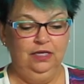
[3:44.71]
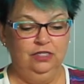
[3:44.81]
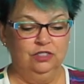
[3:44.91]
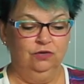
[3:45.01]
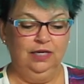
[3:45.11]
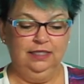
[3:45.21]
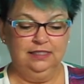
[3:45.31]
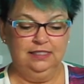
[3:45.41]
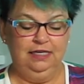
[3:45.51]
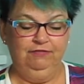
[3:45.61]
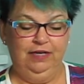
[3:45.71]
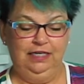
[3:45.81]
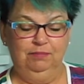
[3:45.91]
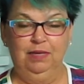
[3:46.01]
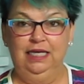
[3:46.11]
So let's see if I
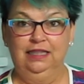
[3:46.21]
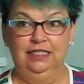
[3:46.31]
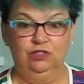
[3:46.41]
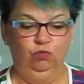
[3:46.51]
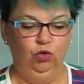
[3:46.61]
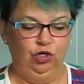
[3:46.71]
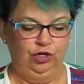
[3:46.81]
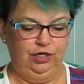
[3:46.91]
can make this work.